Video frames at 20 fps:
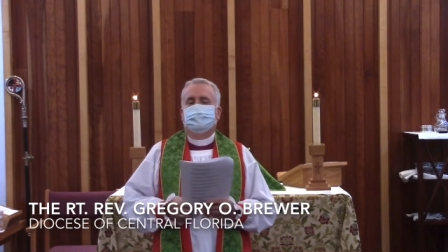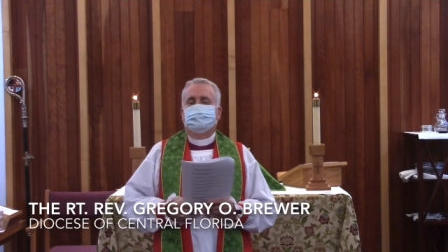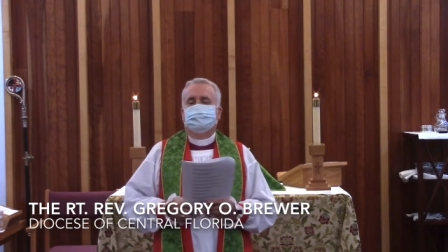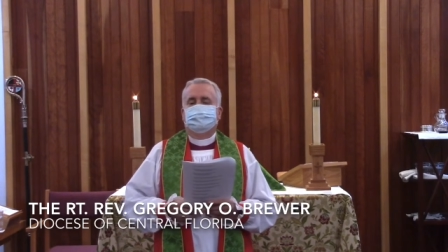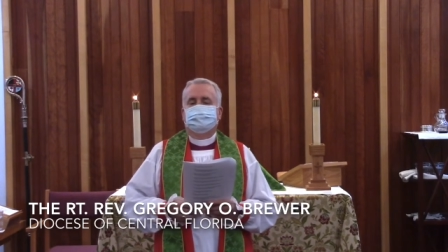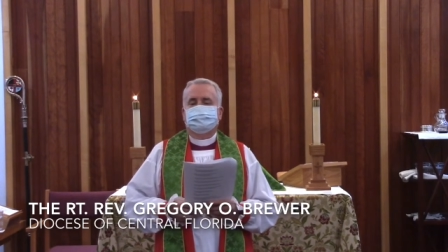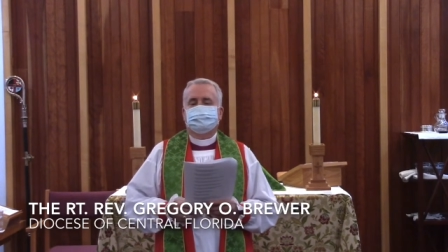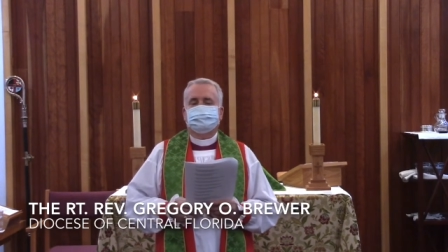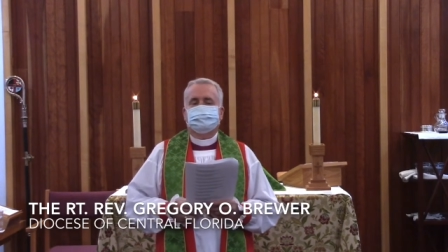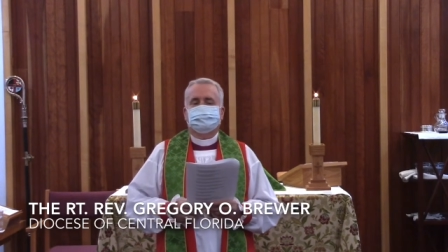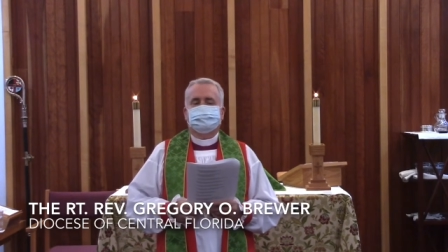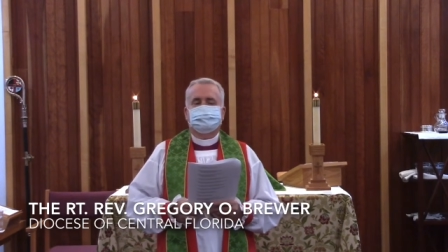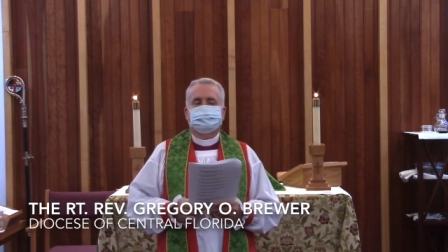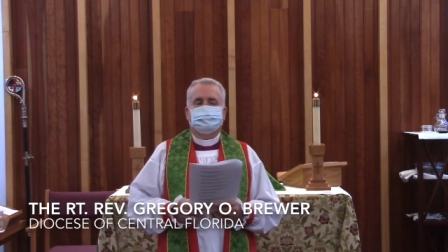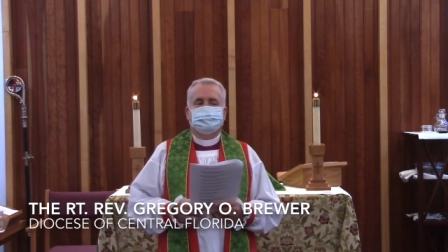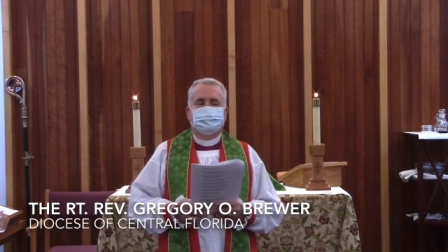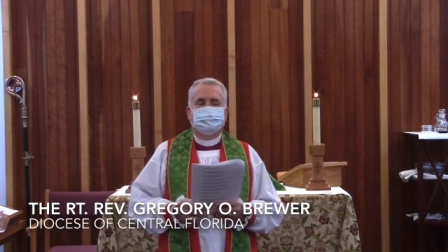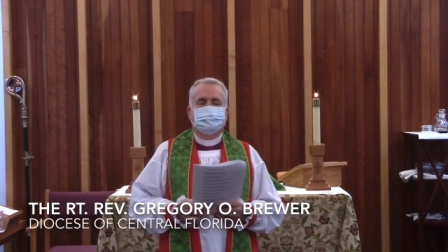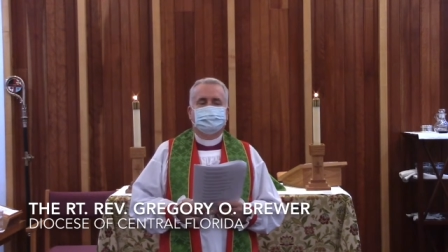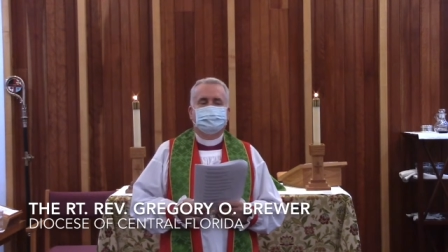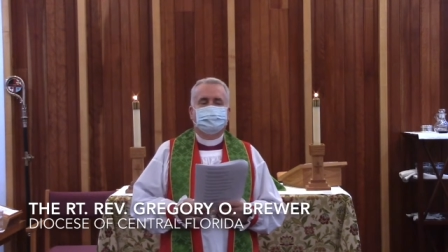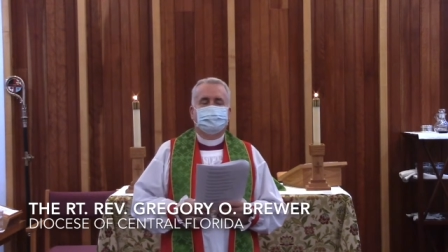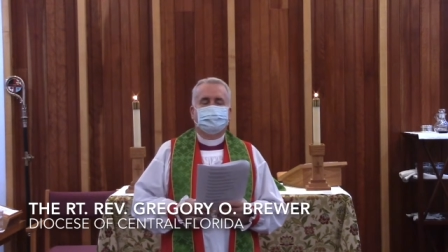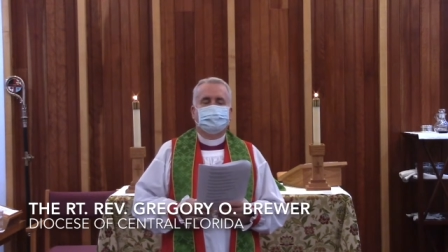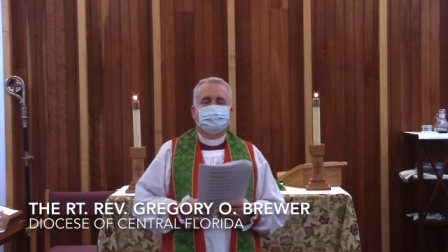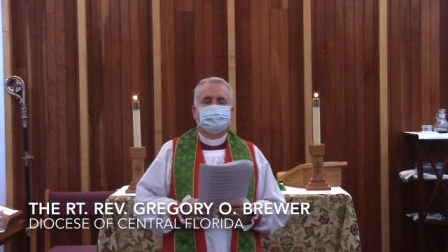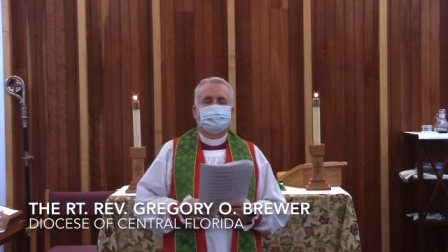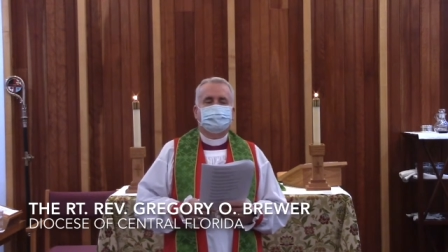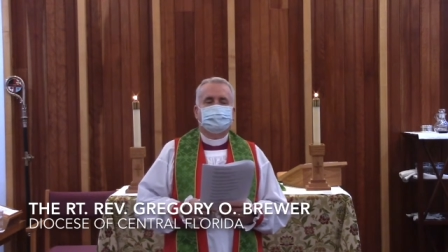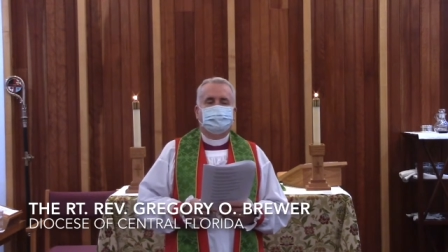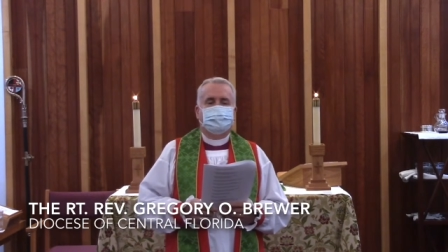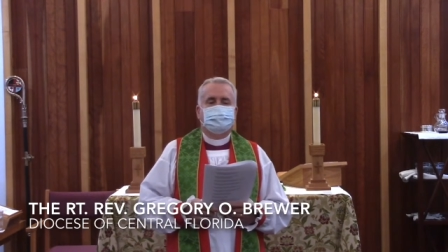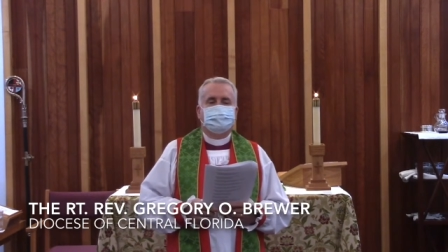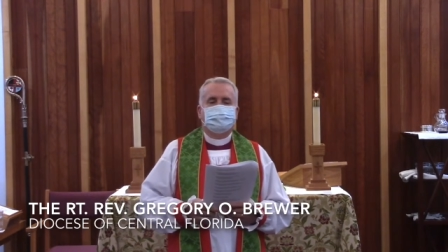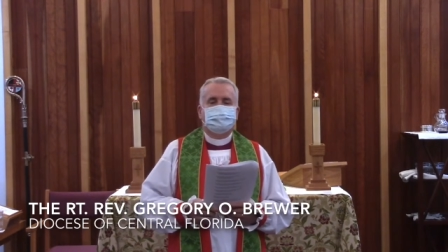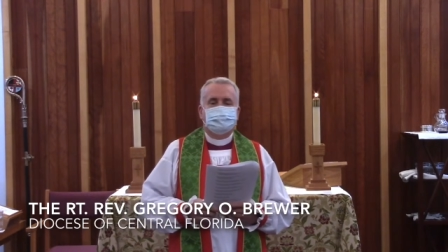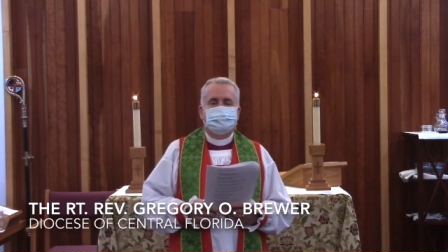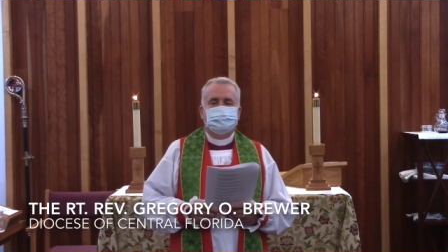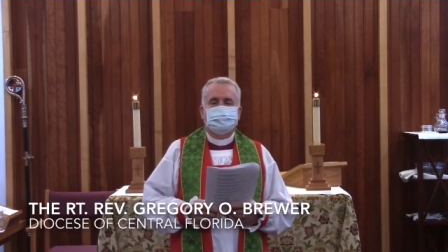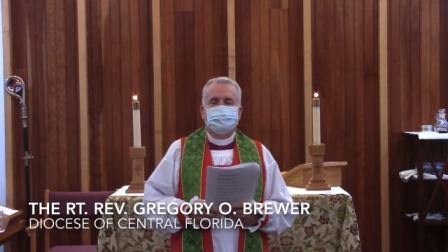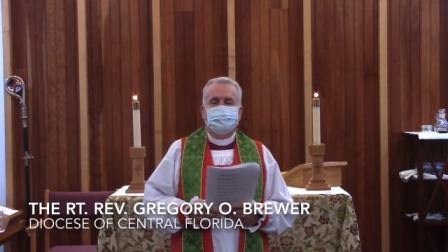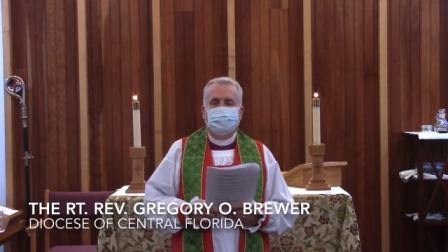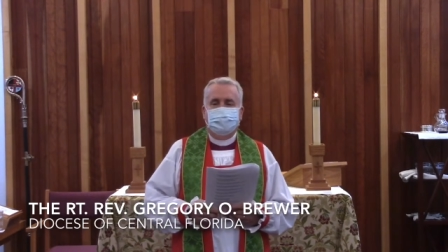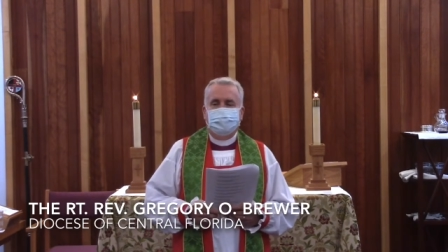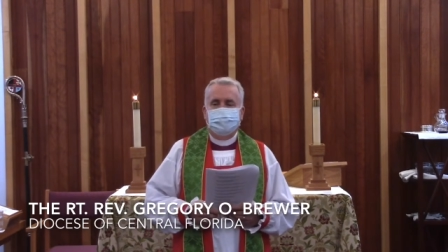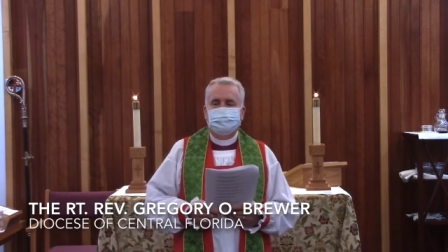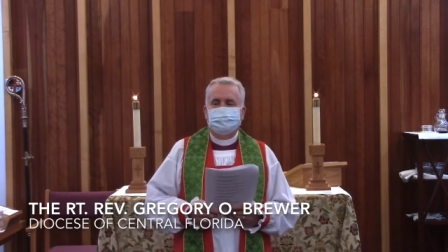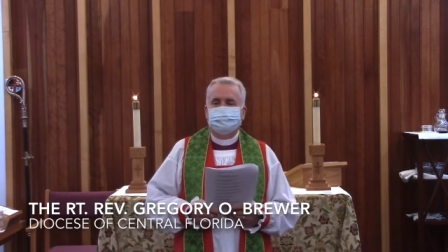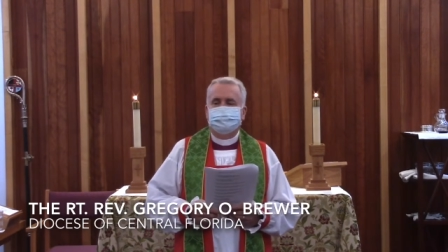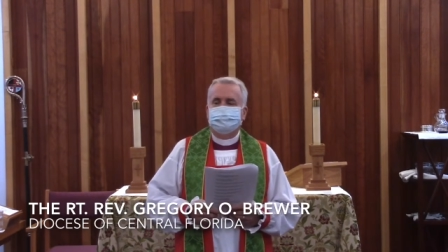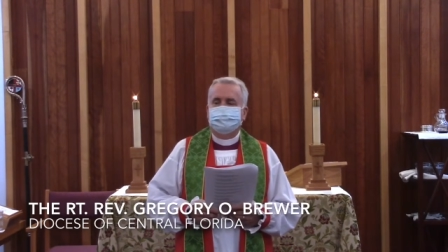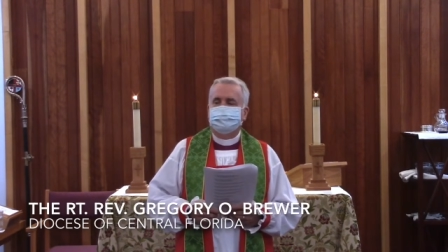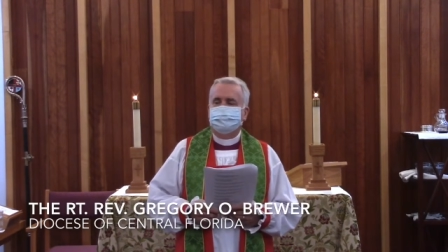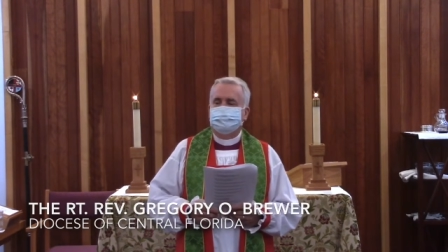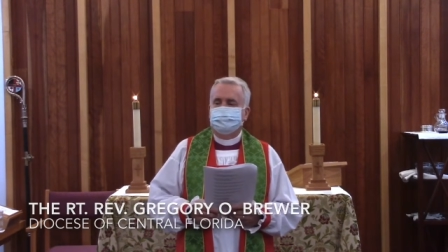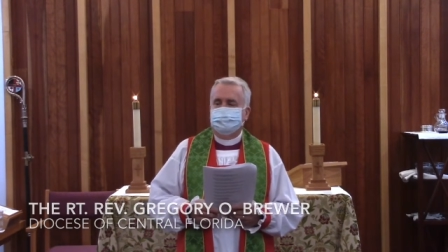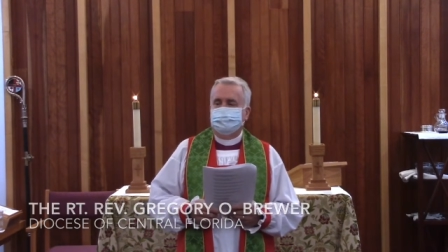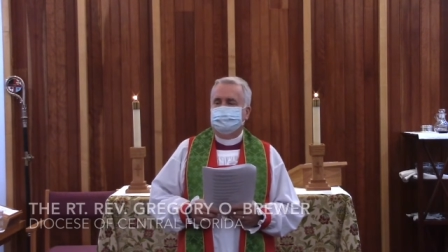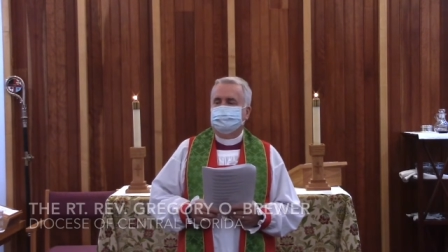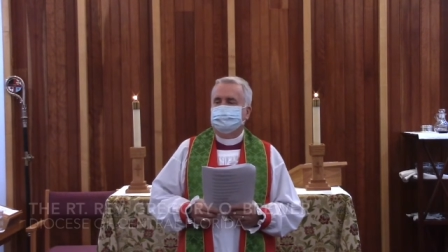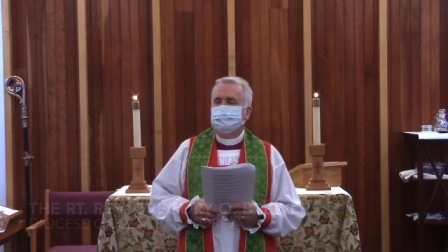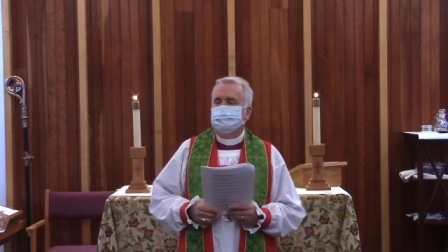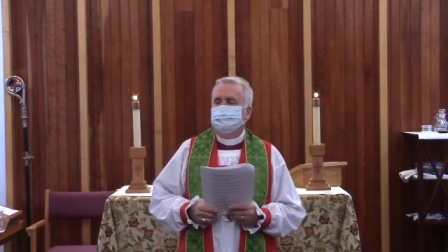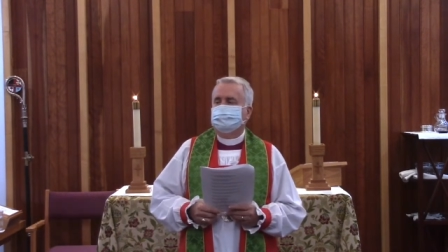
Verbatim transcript: versus, Lord, what would you have me do?